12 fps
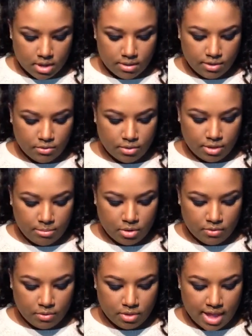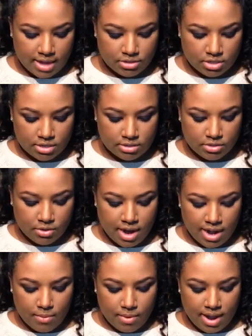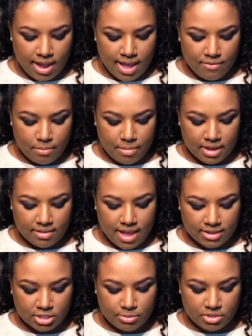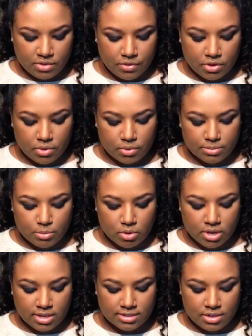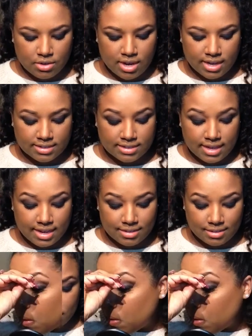These really beautiful lashes. You kind of want to have a big lash, especially if you're gonna do a smoky, because then you can't see it.